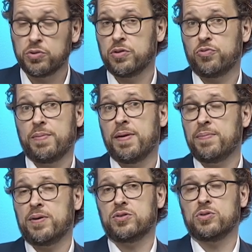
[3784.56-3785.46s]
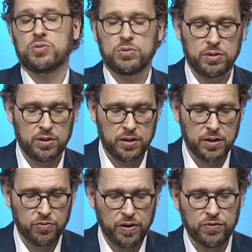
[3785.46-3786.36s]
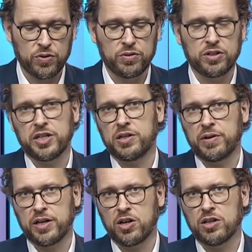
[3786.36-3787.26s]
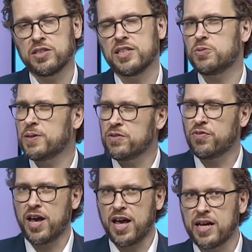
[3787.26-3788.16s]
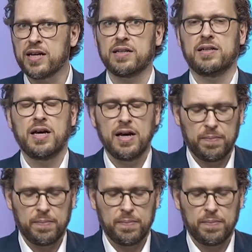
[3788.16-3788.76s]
we remember to review the generated content, especially for AL,